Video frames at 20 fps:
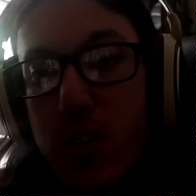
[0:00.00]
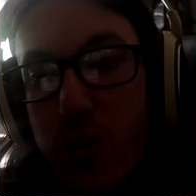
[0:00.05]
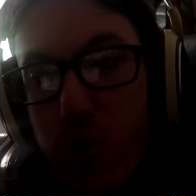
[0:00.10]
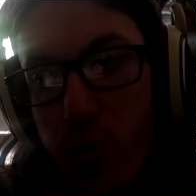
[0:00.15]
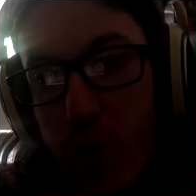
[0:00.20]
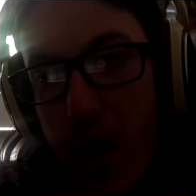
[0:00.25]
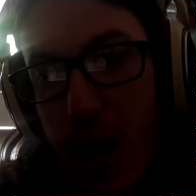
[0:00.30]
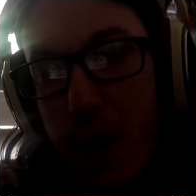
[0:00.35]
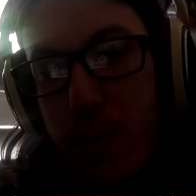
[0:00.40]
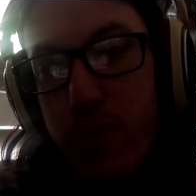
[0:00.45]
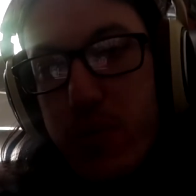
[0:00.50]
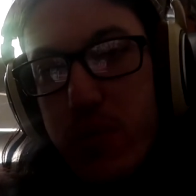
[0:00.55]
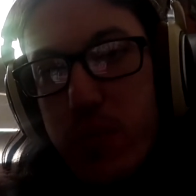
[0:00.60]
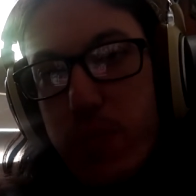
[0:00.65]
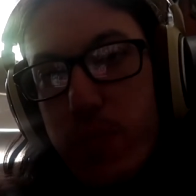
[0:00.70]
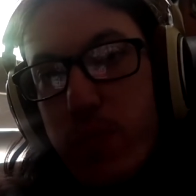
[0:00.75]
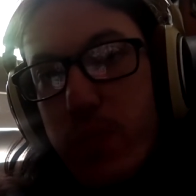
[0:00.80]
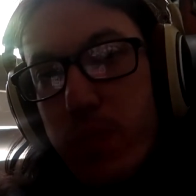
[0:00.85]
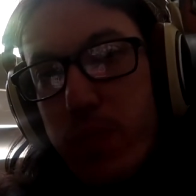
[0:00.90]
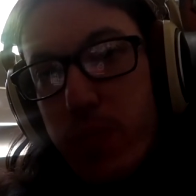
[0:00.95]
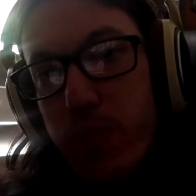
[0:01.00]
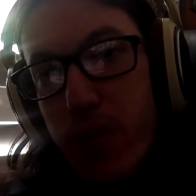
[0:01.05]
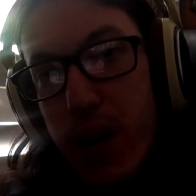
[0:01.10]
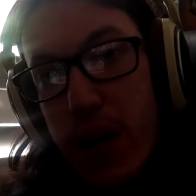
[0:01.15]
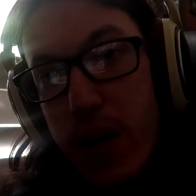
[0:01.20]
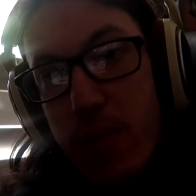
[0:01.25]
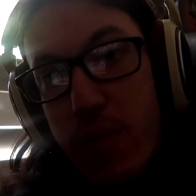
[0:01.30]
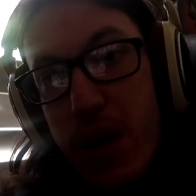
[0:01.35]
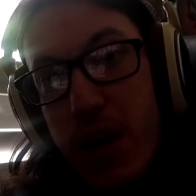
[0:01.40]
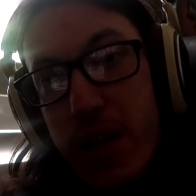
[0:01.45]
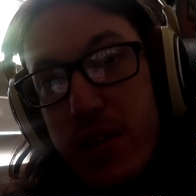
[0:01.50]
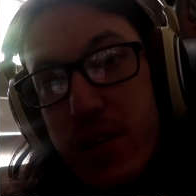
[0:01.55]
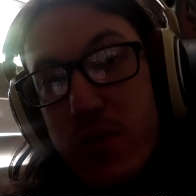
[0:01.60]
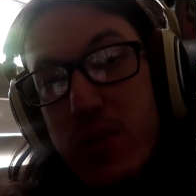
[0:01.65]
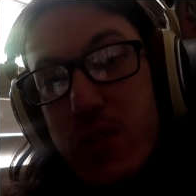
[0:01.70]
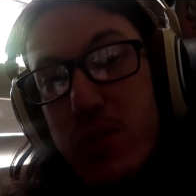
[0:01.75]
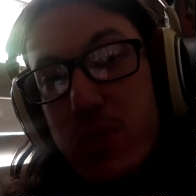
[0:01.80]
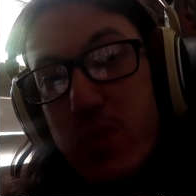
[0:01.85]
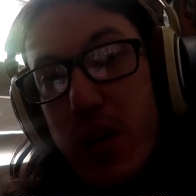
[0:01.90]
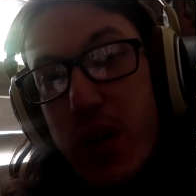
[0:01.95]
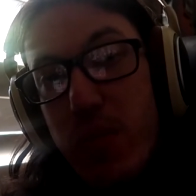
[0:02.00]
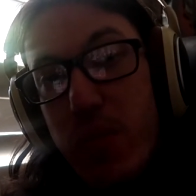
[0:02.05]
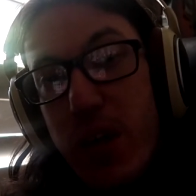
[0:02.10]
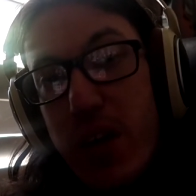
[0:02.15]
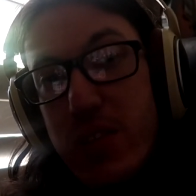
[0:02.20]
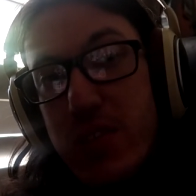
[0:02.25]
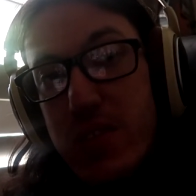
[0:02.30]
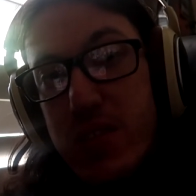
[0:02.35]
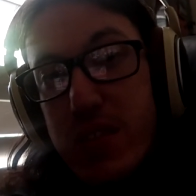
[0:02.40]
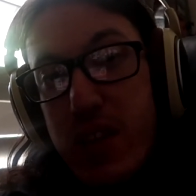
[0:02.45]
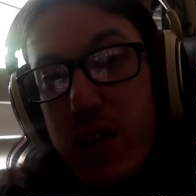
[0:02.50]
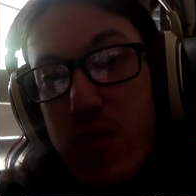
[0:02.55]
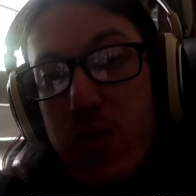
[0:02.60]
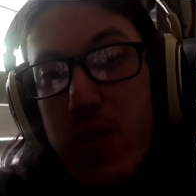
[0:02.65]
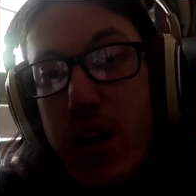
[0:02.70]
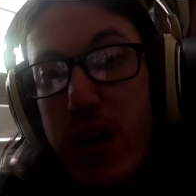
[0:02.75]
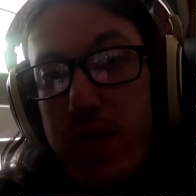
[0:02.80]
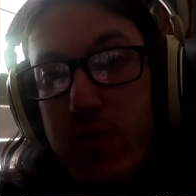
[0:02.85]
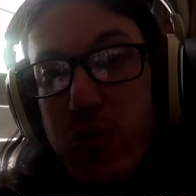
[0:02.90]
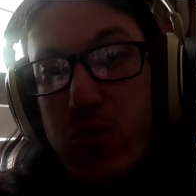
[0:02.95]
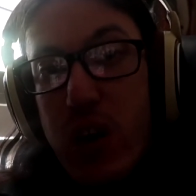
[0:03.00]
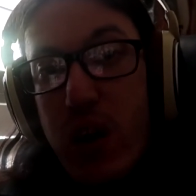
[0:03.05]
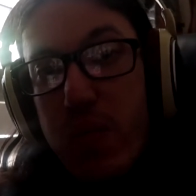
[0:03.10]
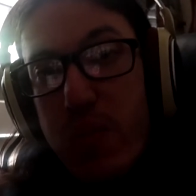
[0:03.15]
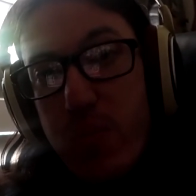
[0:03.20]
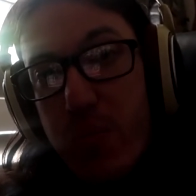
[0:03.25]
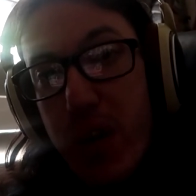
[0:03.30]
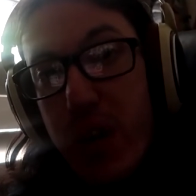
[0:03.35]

grab the praying man. It was a praying mantis. I didn't want to have to grab the